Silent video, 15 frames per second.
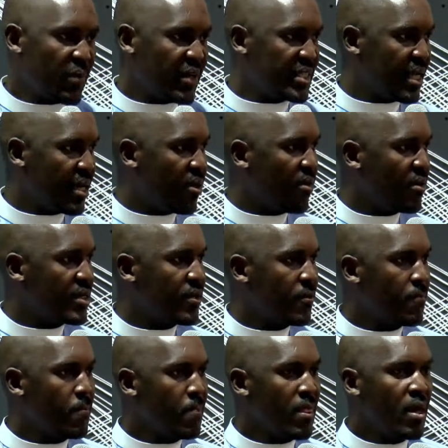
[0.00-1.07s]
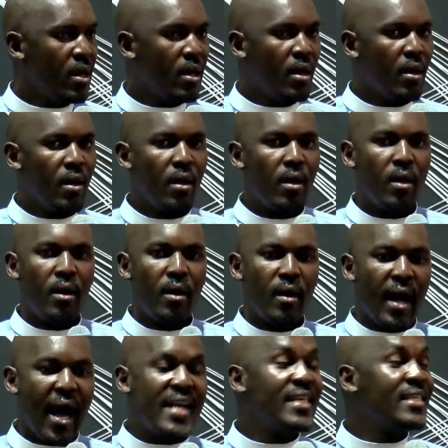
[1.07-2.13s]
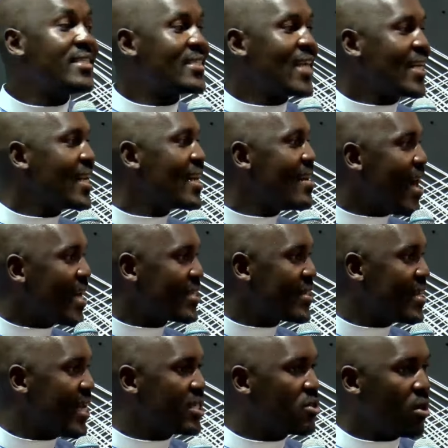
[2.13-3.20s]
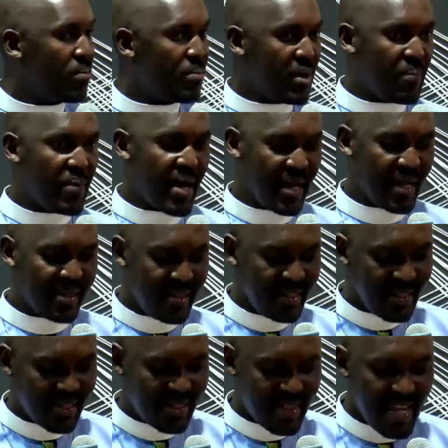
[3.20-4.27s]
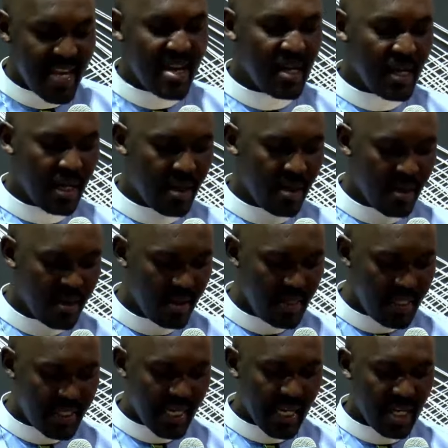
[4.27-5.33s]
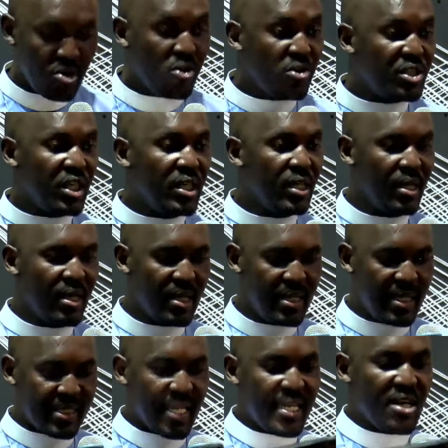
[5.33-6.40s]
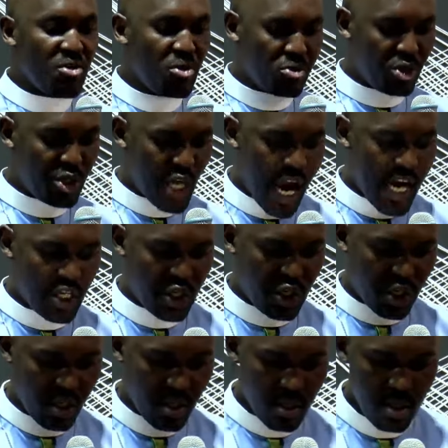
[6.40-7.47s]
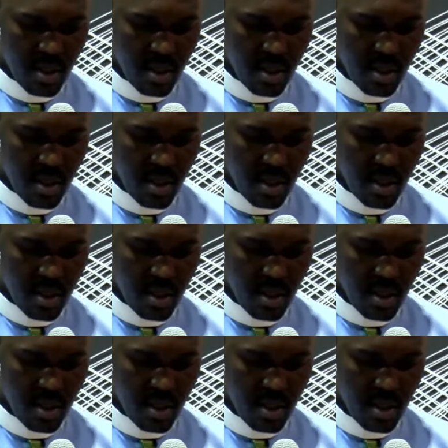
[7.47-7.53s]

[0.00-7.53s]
Praise the Lord. And it started last night while preparing. This thing, this technology, decided not to charge.